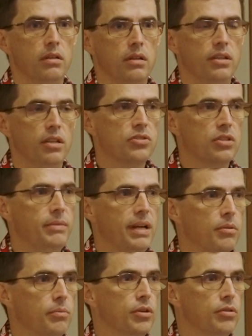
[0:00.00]
It does come
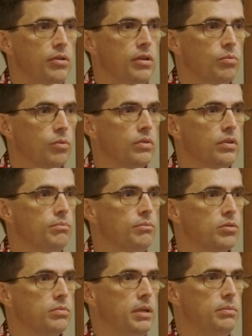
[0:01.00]
down to recruiting. One,
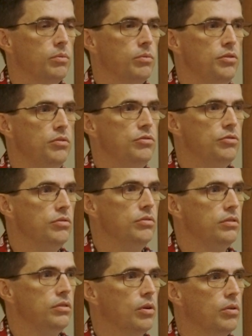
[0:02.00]
most people, when you
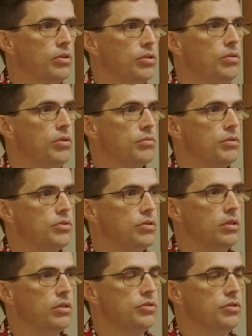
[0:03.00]
go to 2 to 3
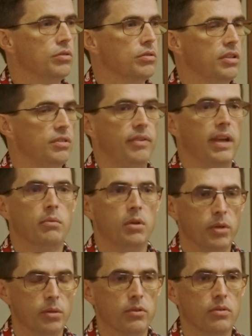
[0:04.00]
trucks, it's family
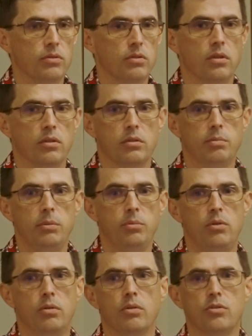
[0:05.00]
members, or it's
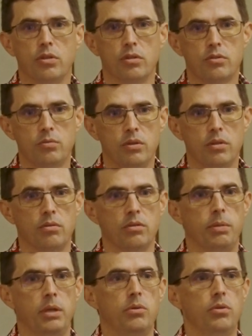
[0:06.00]
people you go to church with, or it's
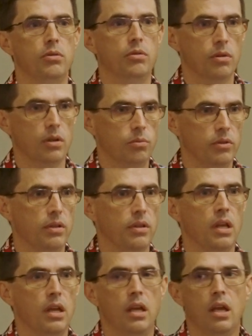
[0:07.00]
people you grew up
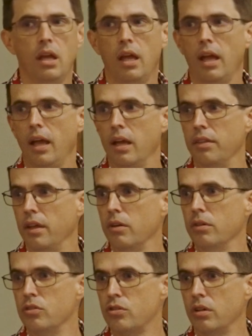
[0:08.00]
with, and
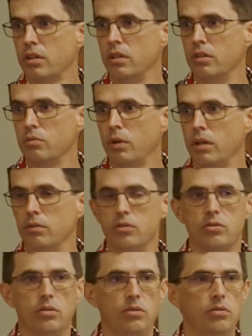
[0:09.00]
they're in trucking as well. And
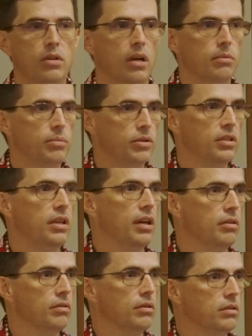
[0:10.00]
so you kind of put
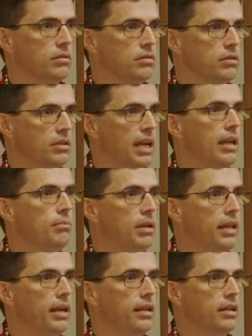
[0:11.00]
together a game
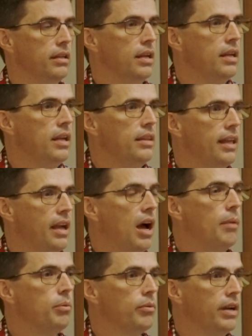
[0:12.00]
plan, and they
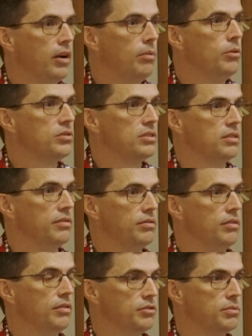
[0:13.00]
operate almost as
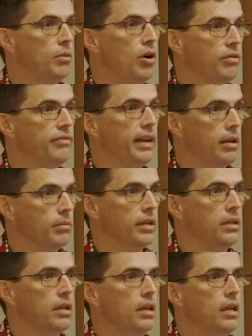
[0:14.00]
a small
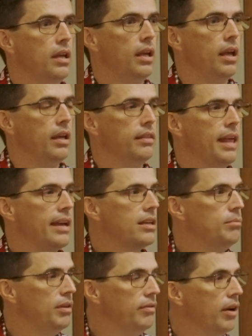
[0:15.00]
family. And that
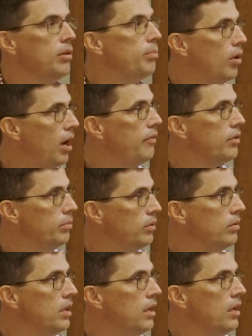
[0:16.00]
can be very
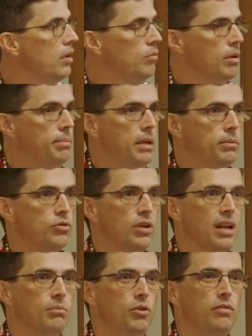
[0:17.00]
profitable. When people
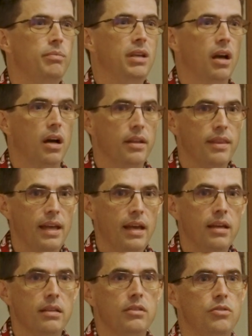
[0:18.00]
try to move beyond
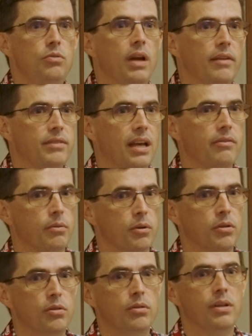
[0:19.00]
that, you have to have a
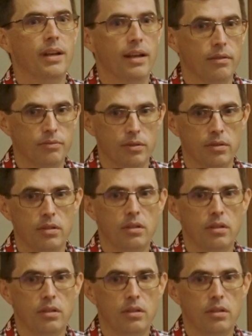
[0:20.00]
recruiting effort.